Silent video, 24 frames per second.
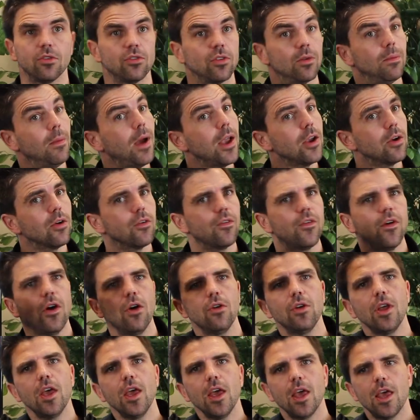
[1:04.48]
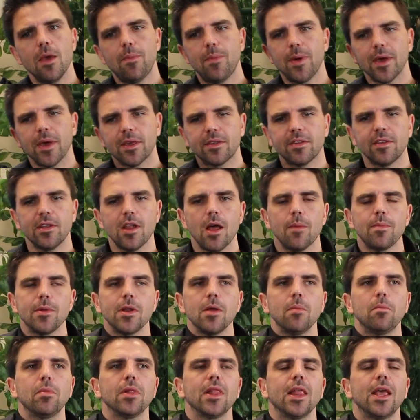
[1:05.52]
there's a microphone, it picks it up and
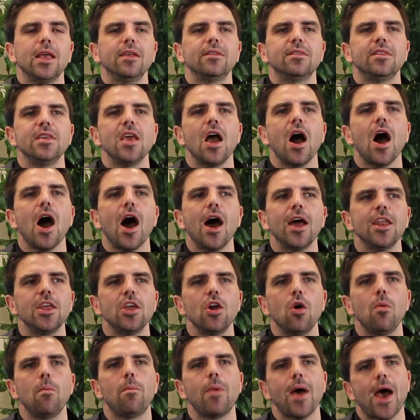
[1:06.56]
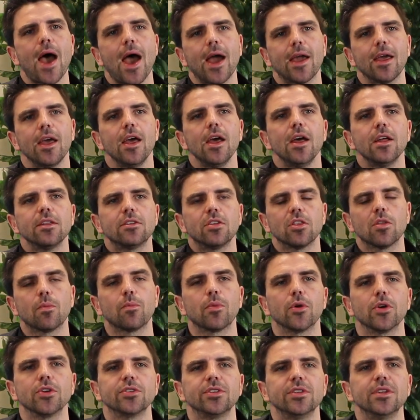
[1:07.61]
it plays the audio back to the
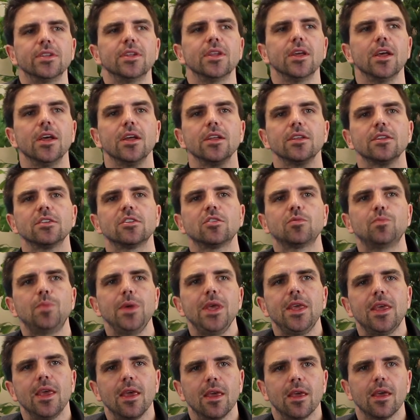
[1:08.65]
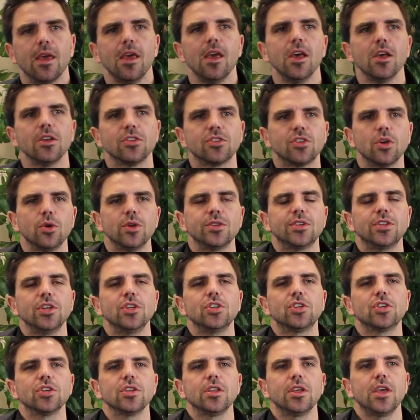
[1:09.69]
person speaking. So
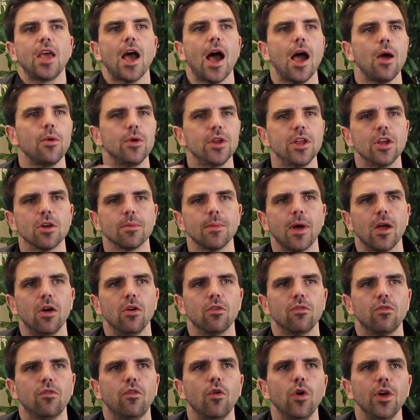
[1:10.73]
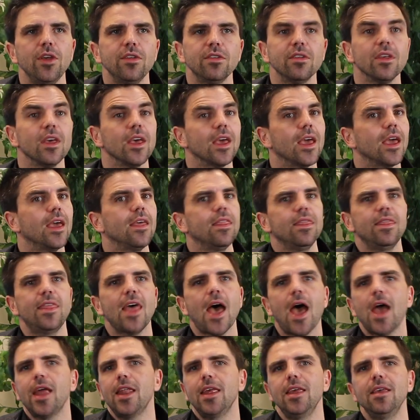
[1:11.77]
essentially I would hear my own voice and
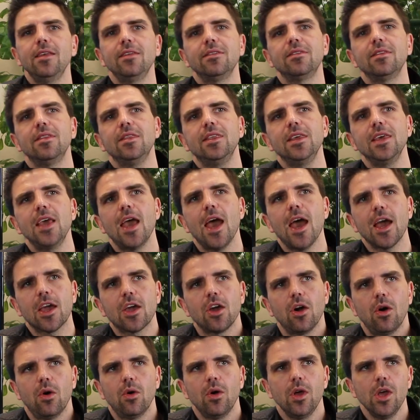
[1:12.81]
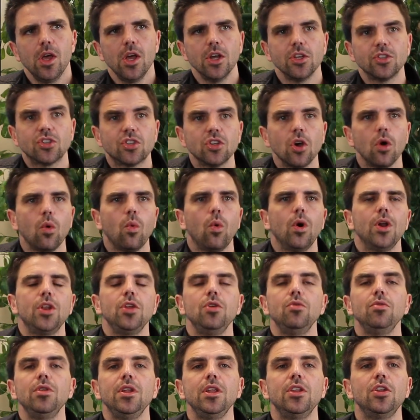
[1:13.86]
that is the echo. So what do
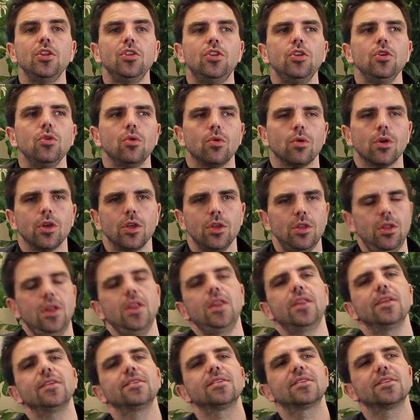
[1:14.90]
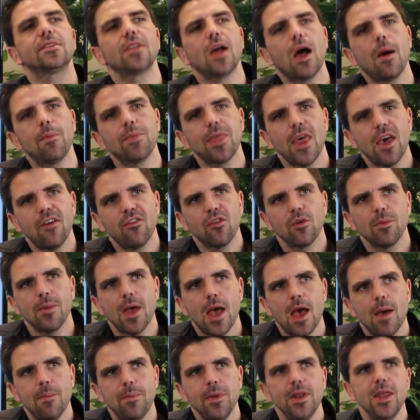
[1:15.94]
you need to do? You need to stop that from
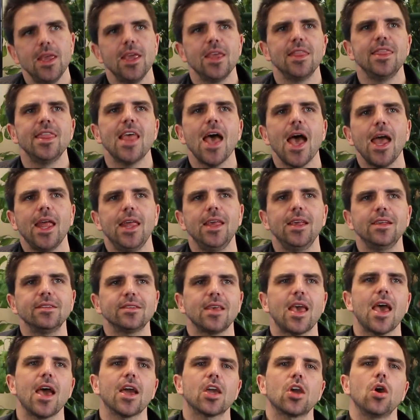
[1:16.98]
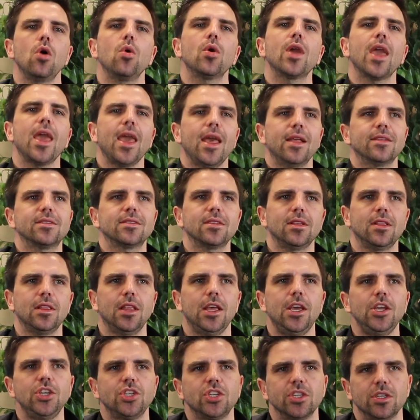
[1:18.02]
happening and that is echo
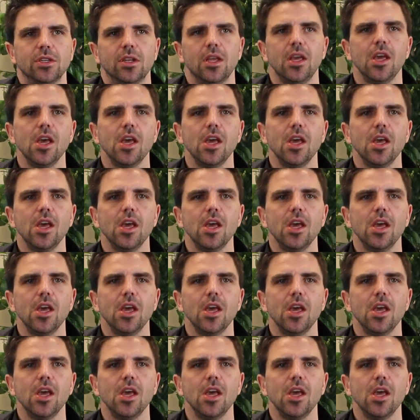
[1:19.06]
cancellation.